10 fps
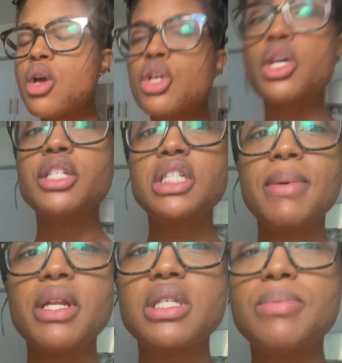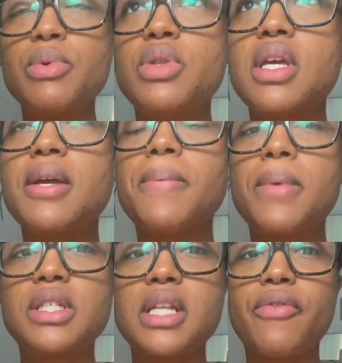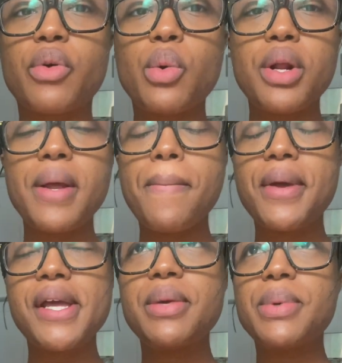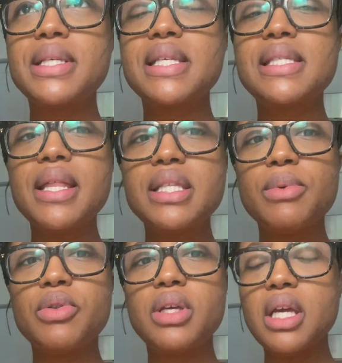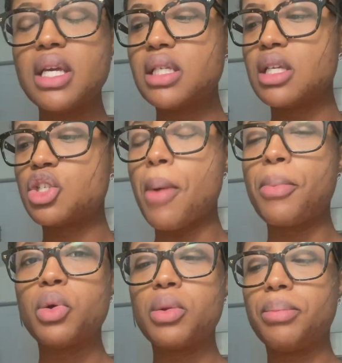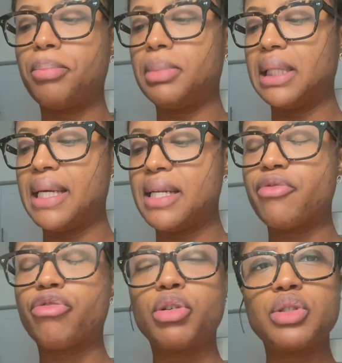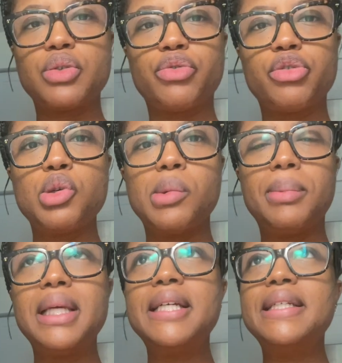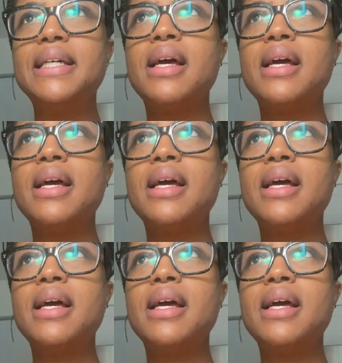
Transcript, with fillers: So I just made a smoothie. I did not record it, but anyways, inside the smoothie is a tropical blend, frozen fruit blend.